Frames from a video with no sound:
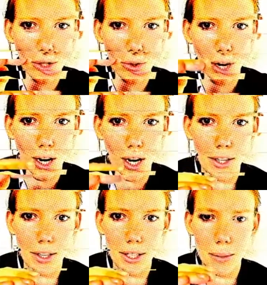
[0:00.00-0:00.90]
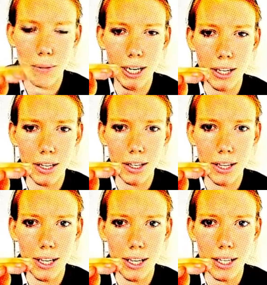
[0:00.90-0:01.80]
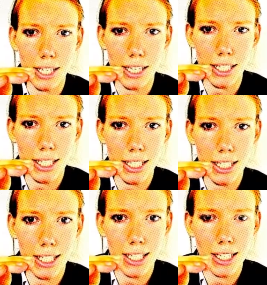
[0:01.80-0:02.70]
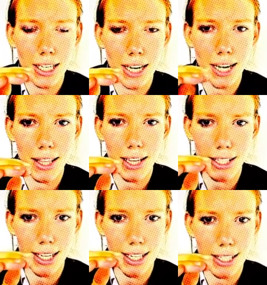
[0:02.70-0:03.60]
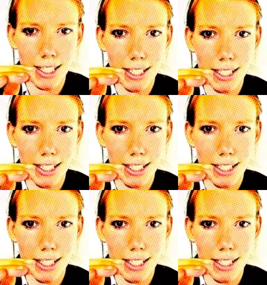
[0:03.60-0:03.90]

You are, the bigger the disc, and there's less